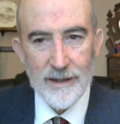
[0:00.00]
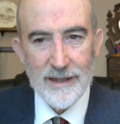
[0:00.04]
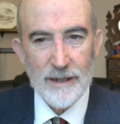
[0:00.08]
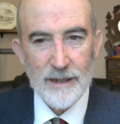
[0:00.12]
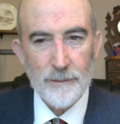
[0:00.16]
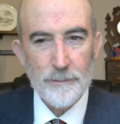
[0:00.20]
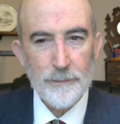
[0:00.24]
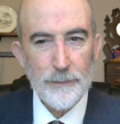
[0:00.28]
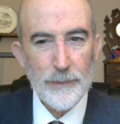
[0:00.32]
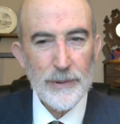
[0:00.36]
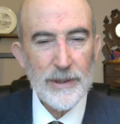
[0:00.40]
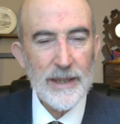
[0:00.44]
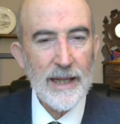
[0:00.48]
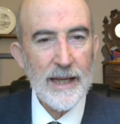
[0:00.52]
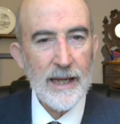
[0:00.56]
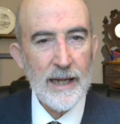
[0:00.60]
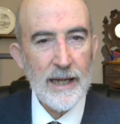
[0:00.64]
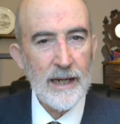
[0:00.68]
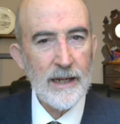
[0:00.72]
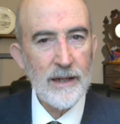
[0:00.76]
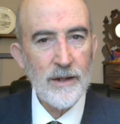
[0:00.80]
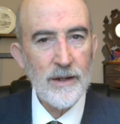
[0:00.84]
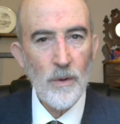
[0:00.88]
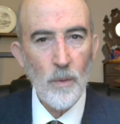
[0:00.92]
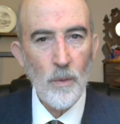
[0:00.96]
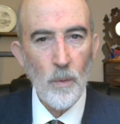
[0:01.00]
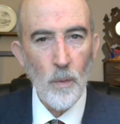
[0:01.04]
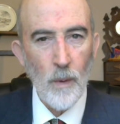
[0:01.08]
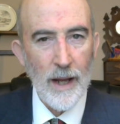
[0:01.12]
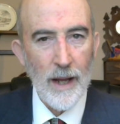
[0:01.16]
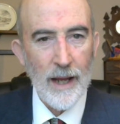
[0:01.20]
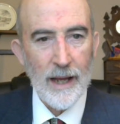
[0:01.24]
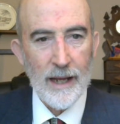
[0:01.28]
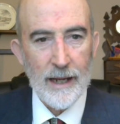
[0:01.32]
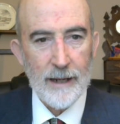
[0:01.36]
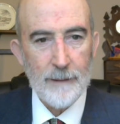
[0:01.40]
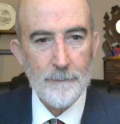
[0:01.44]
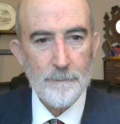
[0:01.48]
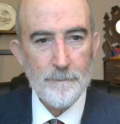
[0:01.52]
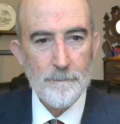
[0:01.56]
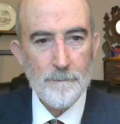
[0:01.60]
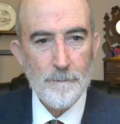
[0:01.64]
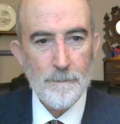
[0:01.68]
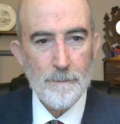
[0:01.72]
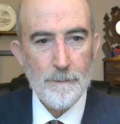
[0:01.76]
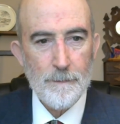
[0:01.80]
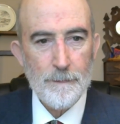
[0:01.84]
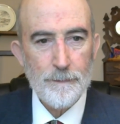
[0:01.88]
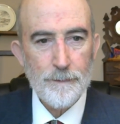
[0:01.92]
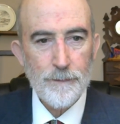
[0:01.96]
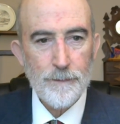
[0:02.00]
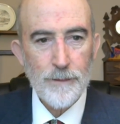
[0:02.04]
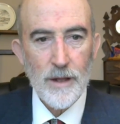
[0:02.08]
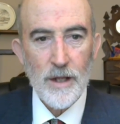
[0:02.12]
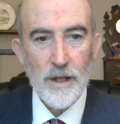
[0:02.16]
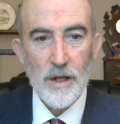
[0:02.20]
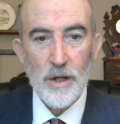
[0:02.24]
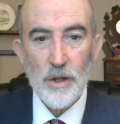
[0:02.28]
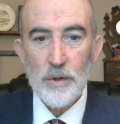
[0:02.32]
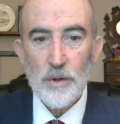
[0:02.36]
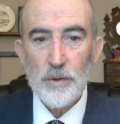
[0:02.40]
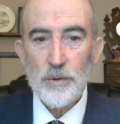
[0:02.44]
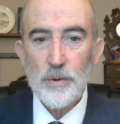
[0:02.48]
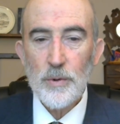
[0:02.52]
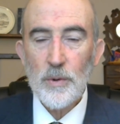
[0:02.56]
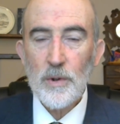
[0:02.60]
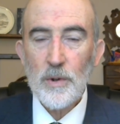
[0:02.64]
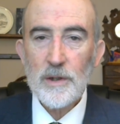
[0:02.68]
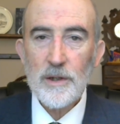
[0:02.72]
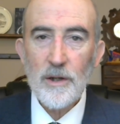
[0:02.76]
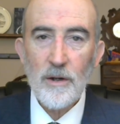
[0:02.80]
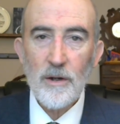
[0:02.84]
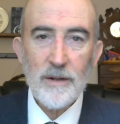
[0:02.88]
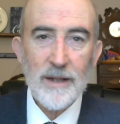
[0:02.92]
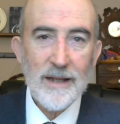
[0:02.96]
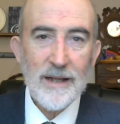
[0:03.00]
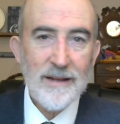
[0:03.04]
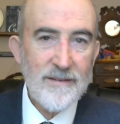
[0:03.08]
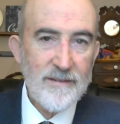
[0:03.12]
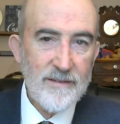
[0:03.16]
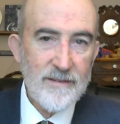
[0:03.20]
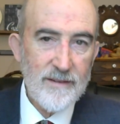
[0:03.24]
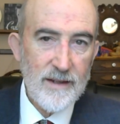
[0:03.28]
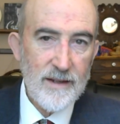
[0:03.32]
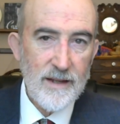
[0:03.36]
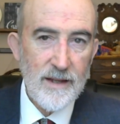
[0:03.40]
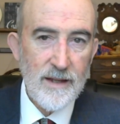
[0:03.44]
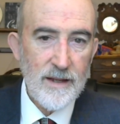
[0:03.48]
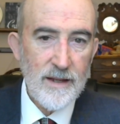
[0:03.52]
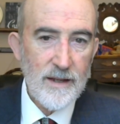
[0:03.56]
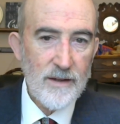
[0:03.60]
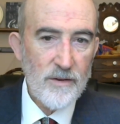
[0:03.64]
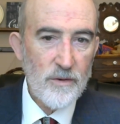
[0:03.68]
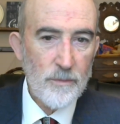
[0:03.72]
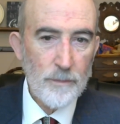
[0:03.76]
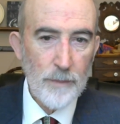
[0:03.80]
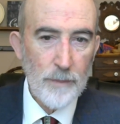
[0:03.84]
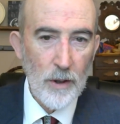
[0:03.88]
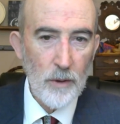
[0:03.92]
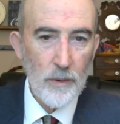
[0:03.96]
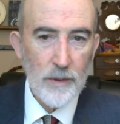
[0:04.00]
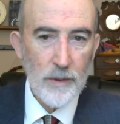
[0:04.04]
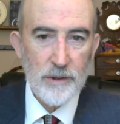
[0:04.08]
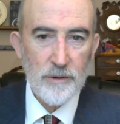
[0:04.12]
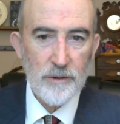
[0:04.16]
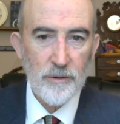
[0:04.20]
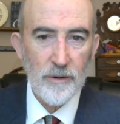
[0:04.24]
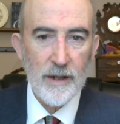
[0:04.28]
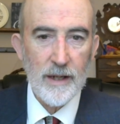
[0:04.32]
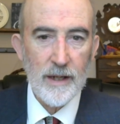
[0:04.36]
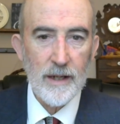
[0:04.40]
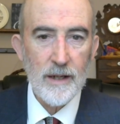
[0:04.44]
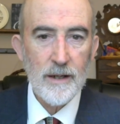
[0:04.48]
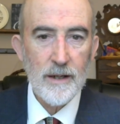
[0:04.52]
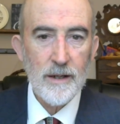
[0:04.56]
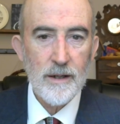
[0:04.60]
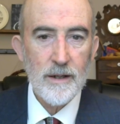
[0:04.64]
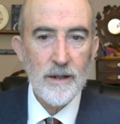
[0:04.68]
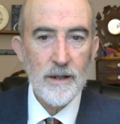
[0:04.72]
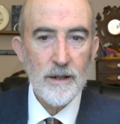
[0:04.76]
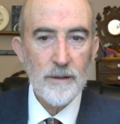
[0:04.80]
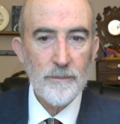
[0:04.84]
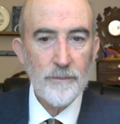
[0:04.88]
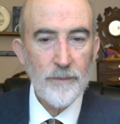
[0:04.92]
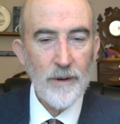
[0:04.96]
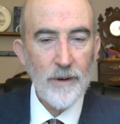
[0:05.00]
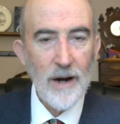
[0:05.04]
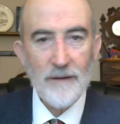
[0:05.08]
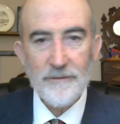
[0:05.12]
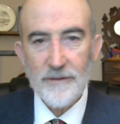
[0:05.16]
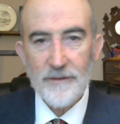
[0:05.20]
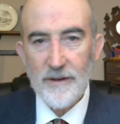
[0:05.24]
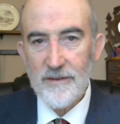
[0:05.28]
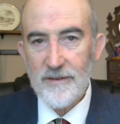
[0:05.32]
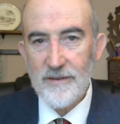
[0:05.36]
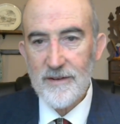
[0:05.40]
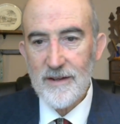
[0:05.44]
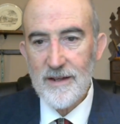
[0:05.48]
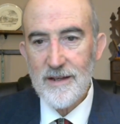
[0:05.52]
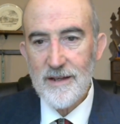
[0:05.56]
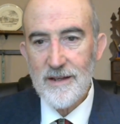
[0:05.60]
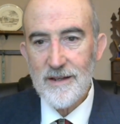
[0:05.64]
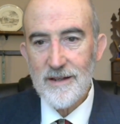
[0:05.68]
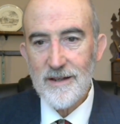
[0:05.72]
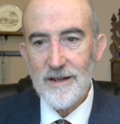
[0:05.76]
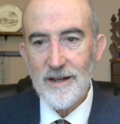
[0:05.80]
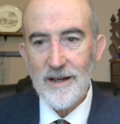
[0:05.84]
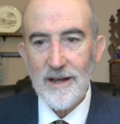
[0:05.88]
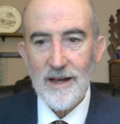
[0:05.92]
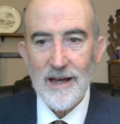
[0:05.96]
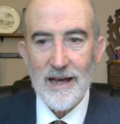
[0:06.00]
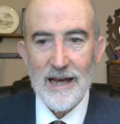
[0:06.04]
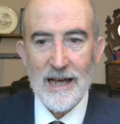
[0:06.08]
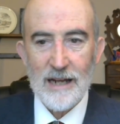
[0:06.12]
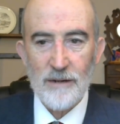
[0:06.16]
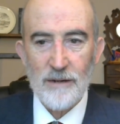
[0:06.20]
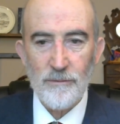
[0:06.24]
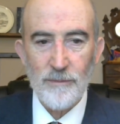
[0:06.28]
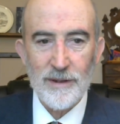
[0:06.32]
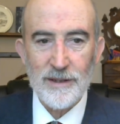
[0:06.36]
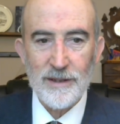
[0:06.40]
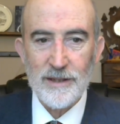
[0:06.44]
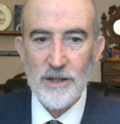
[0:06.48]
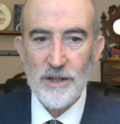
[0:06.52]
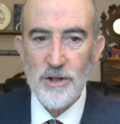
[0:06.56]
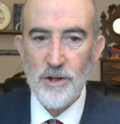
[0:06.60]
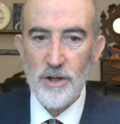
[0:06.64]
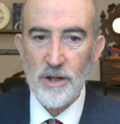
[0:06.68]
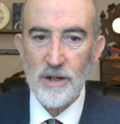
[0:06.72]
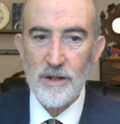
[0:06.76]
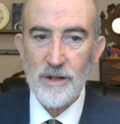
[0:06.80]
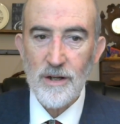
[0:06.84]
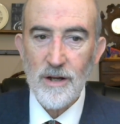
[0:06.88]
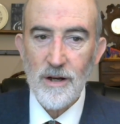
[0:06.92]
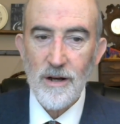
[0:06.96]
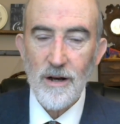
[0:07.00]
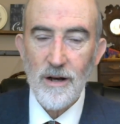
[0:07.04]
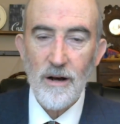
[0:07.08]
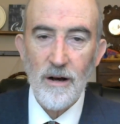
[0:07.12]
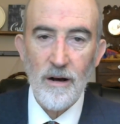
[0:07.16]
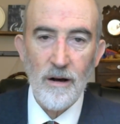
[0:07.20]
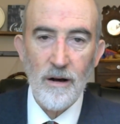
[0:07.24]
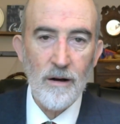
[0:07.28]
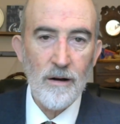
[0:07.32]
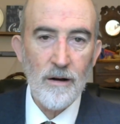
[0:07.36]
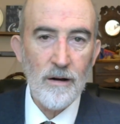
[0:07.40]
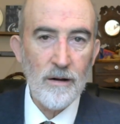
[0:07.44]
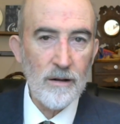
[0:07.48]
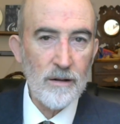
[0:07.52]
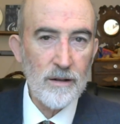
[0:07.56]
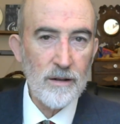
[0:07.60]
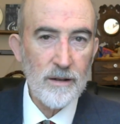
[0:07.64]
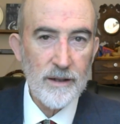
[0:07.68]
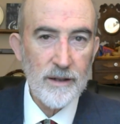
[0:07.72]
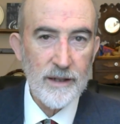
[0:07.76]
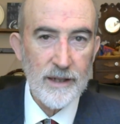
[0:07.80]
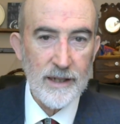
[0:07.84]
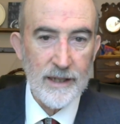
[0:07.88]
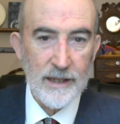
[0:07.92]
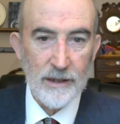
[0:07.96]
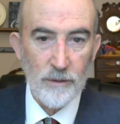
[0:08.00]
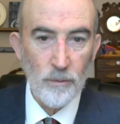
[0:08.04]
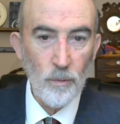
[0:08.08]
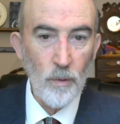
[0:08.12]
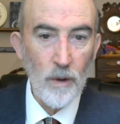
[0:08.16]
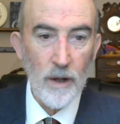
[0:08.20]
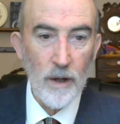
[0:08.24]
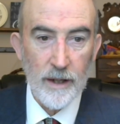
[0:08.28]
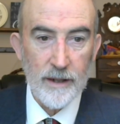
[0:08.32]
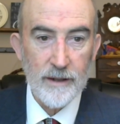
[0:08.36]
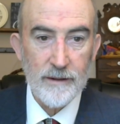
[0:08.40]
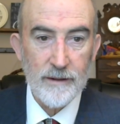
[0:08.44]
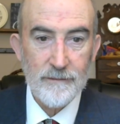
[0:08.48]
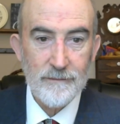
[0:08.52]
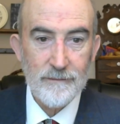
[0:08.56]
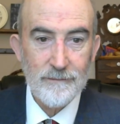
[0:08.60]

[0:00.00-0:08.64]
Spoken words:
in a plain way. To clearly see is poetry, prophecy, and religion all in one.